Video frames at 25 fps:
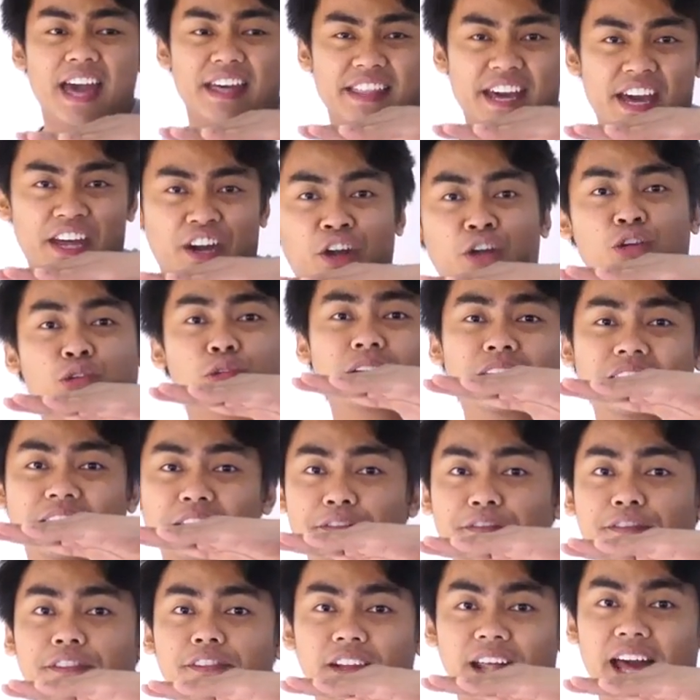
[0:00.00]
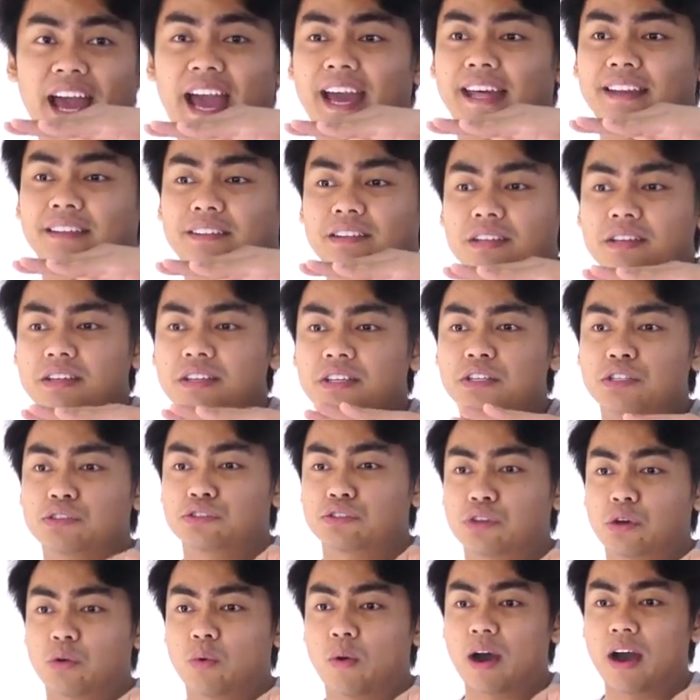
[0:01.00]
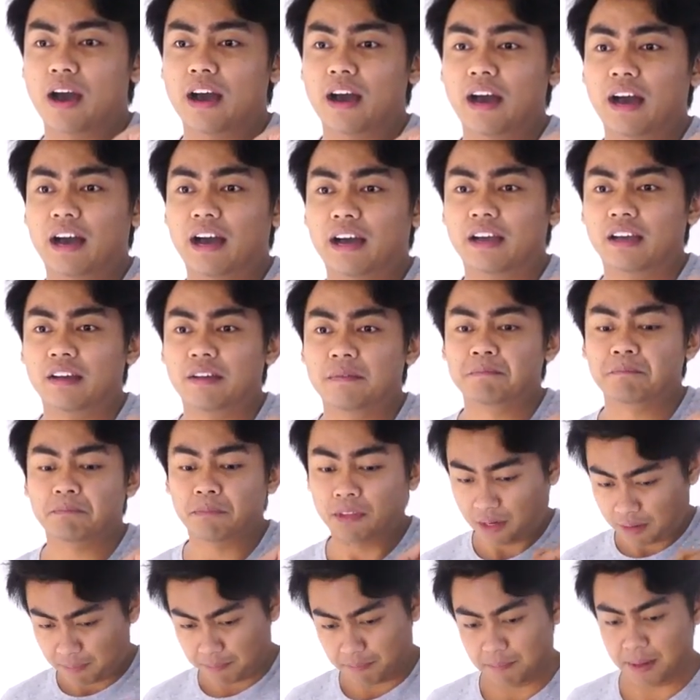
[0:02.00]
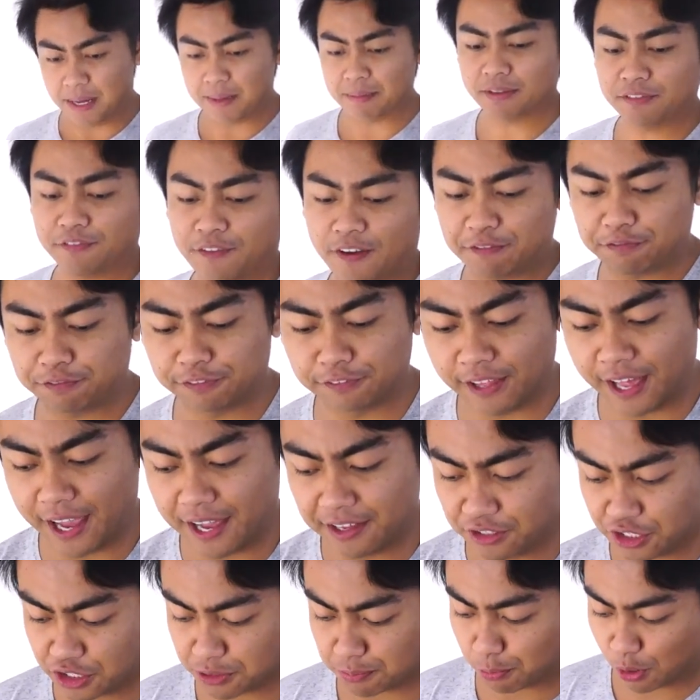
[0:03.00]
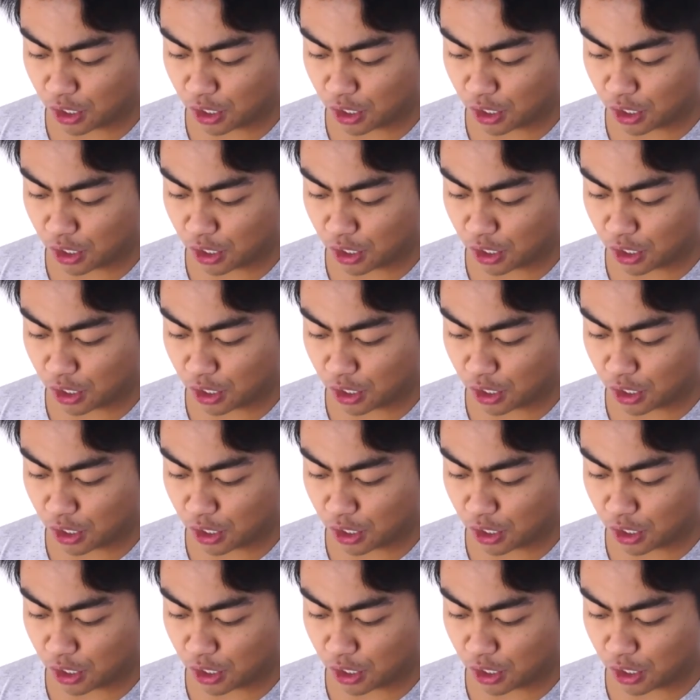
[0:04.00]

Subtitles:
that are really flat. So, maybe if I flatten this